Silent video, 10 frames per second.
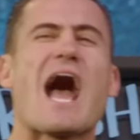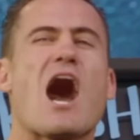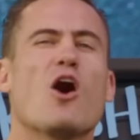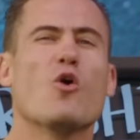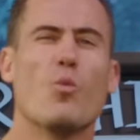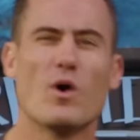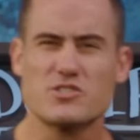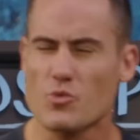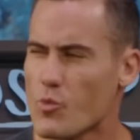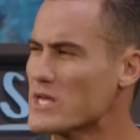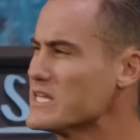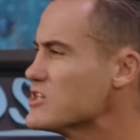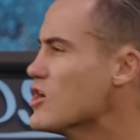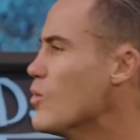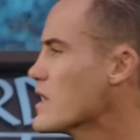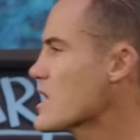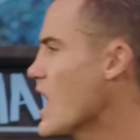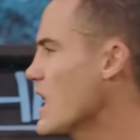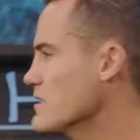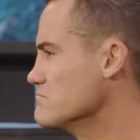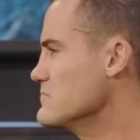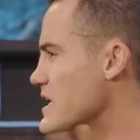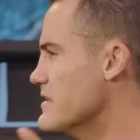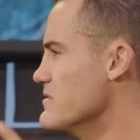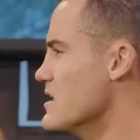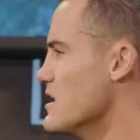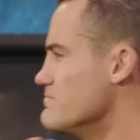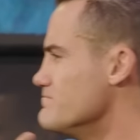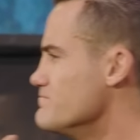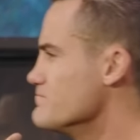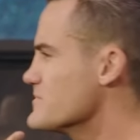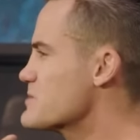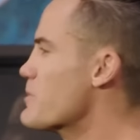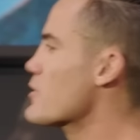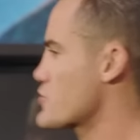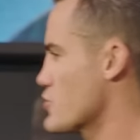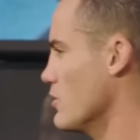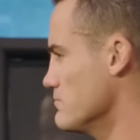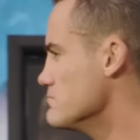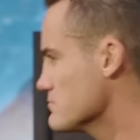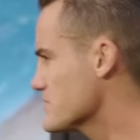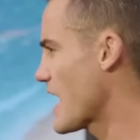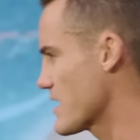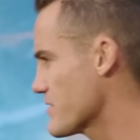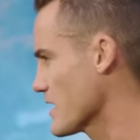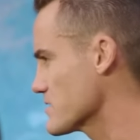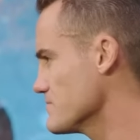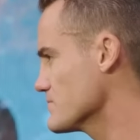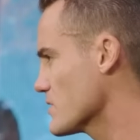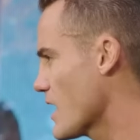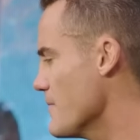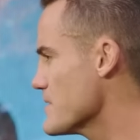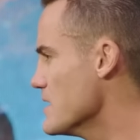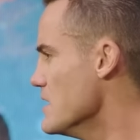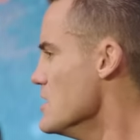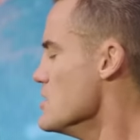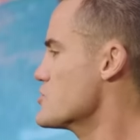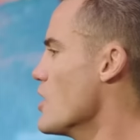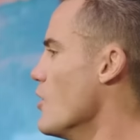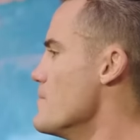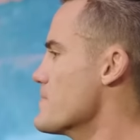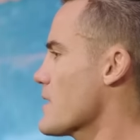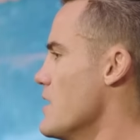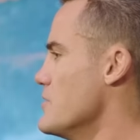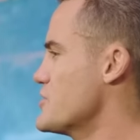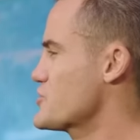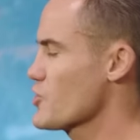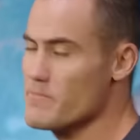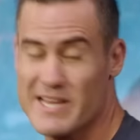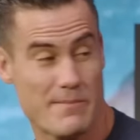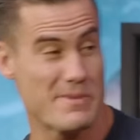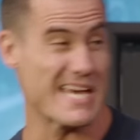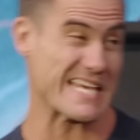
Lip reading: out what's really going on in the spiritual side of things, okay? So discernment can be a